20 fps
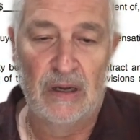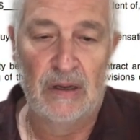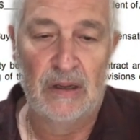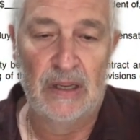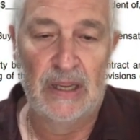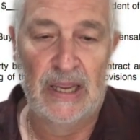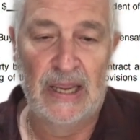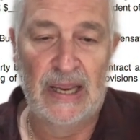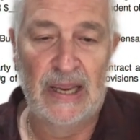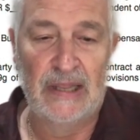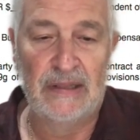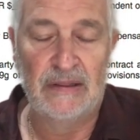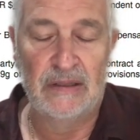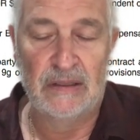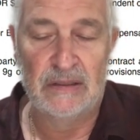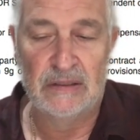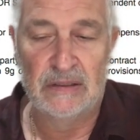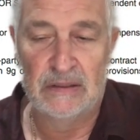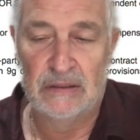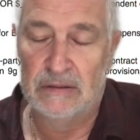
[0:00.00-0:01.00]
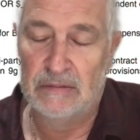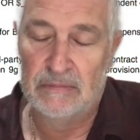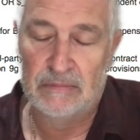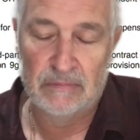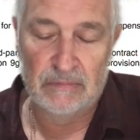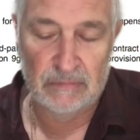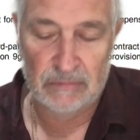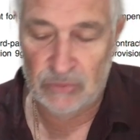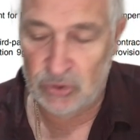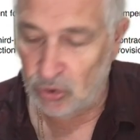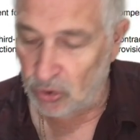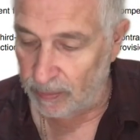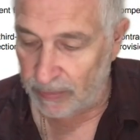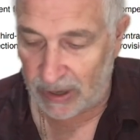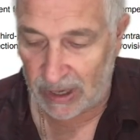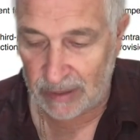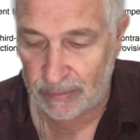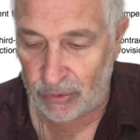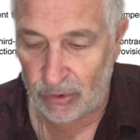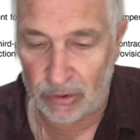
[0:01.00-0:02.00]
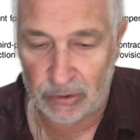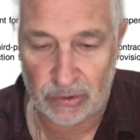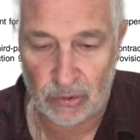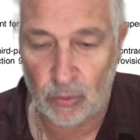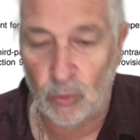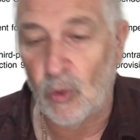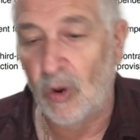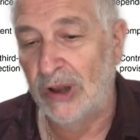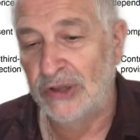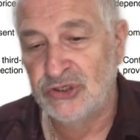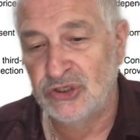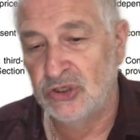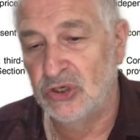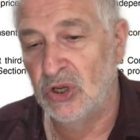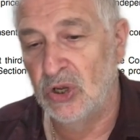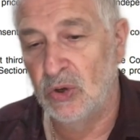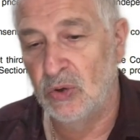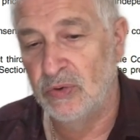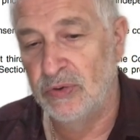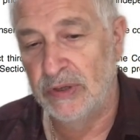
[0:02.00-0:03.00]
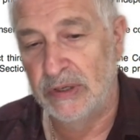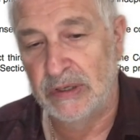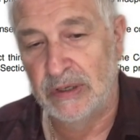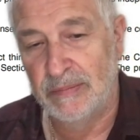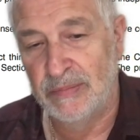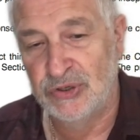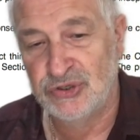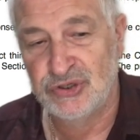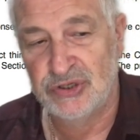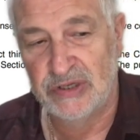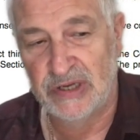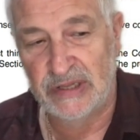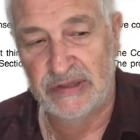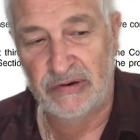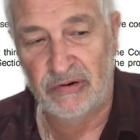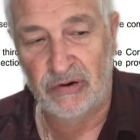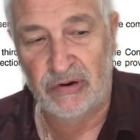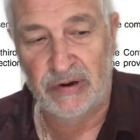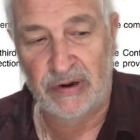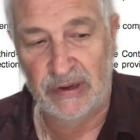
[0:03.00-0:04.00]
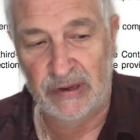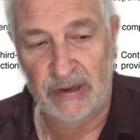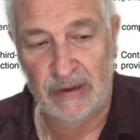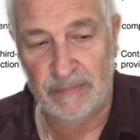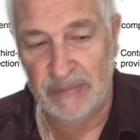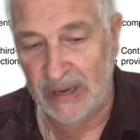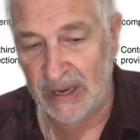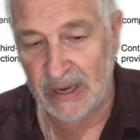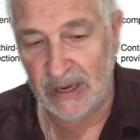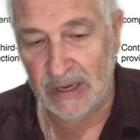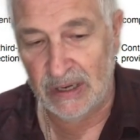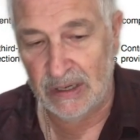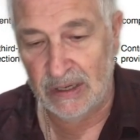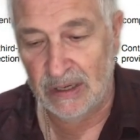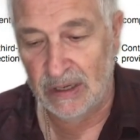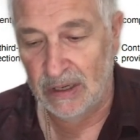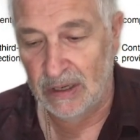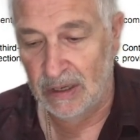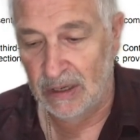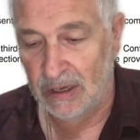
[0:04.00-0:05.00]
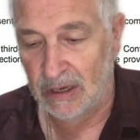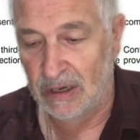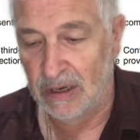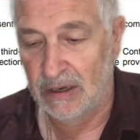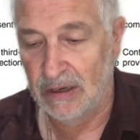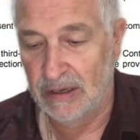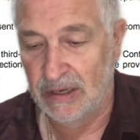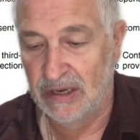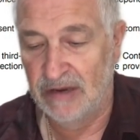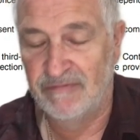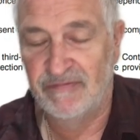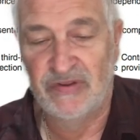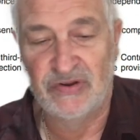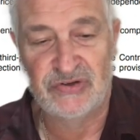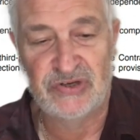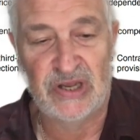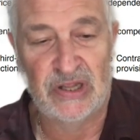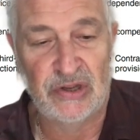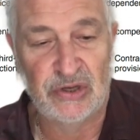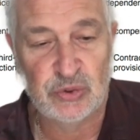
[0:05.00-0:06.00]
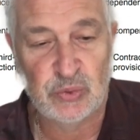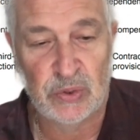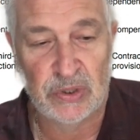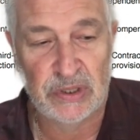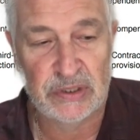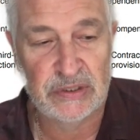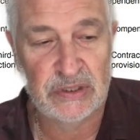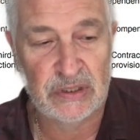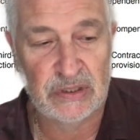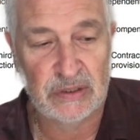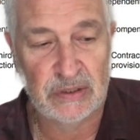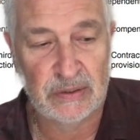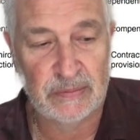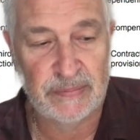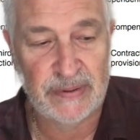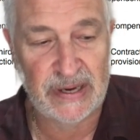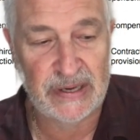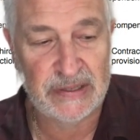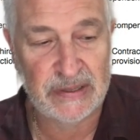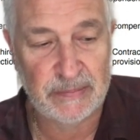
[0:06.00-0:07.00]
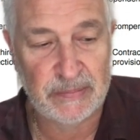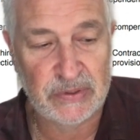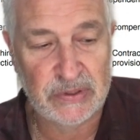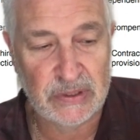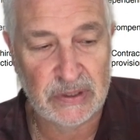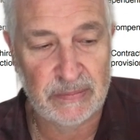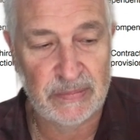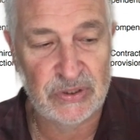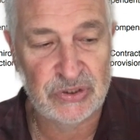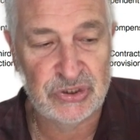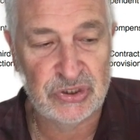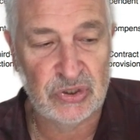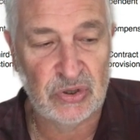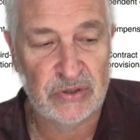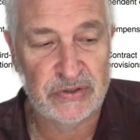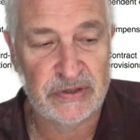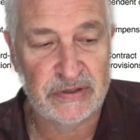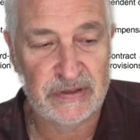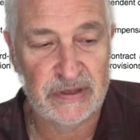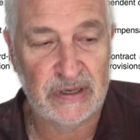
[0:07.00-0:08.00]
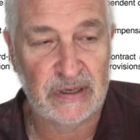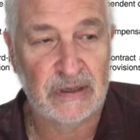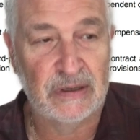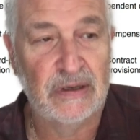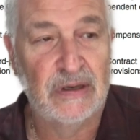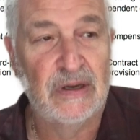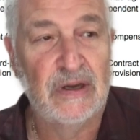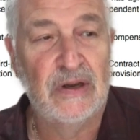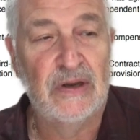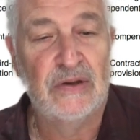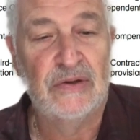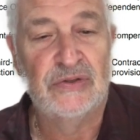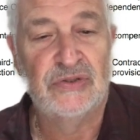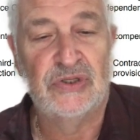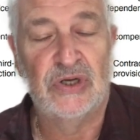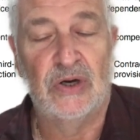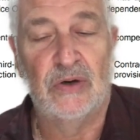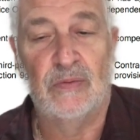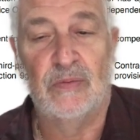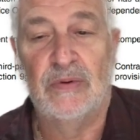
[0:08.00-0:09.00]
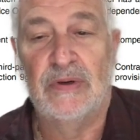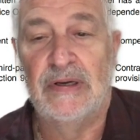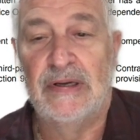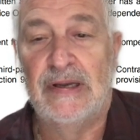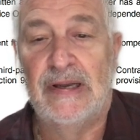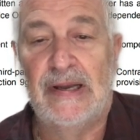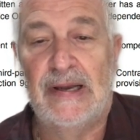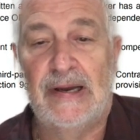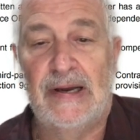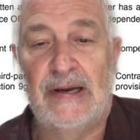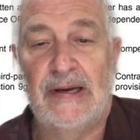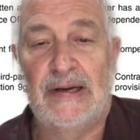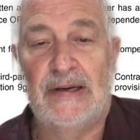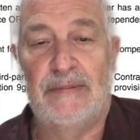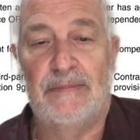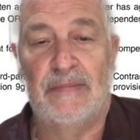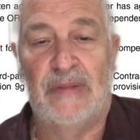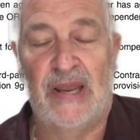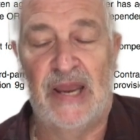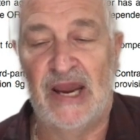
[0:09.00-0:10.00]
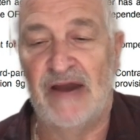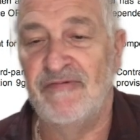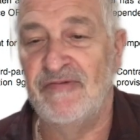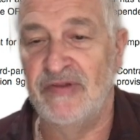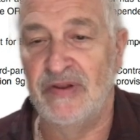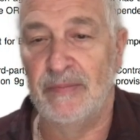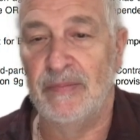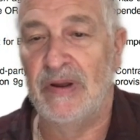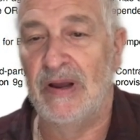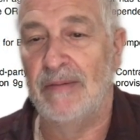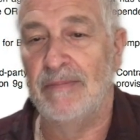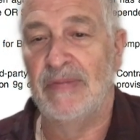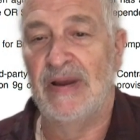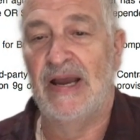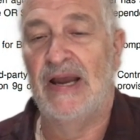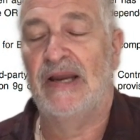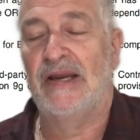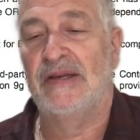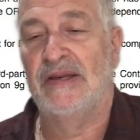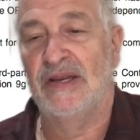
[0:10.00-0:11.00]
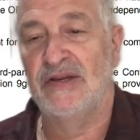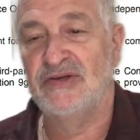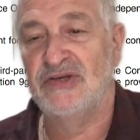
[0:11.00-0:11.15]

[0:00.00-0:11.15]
and your buyer broker wants to know the commission that they're going to get paid if the seller is willing to pay them commission on the thing. So half of them come back and they